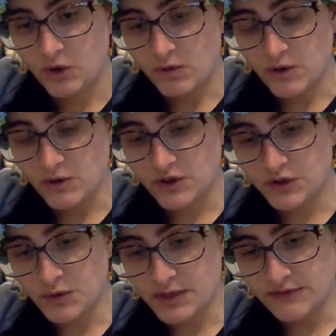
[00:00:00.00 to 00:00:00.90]
rose to
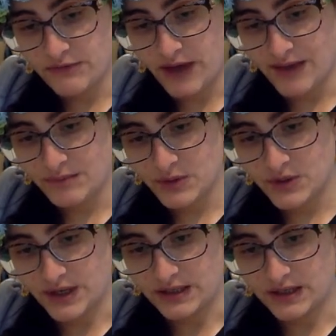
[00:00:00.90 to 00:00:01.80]
twenty-five
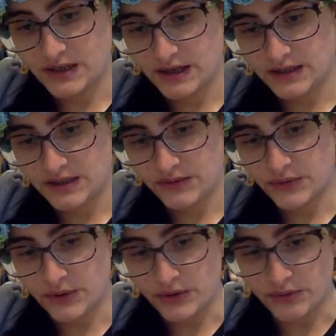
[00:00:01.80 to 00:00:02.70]
percent in nineteen
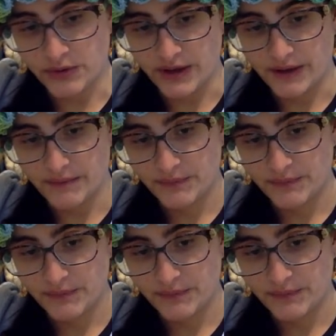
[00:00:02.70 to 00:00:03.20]
thirty-three.